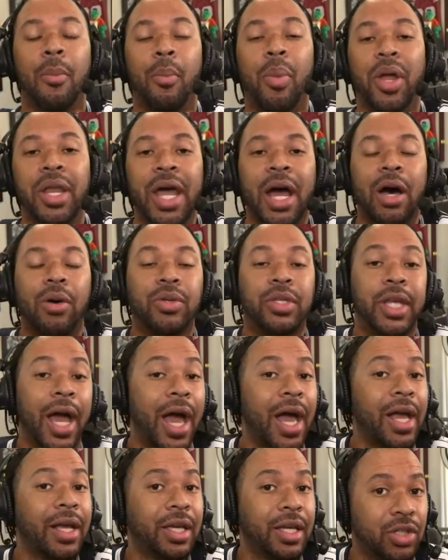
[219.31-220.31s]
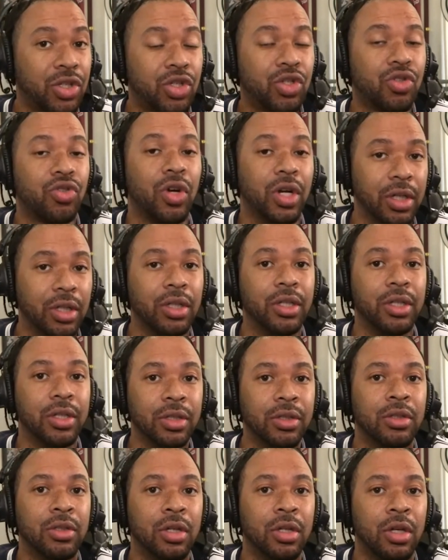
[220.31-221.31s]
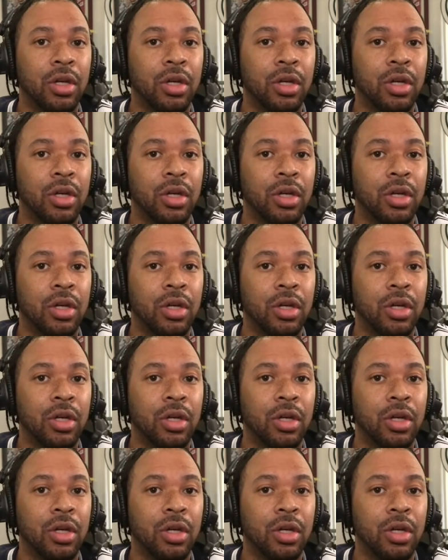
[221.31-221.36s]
But now Dak is struggling.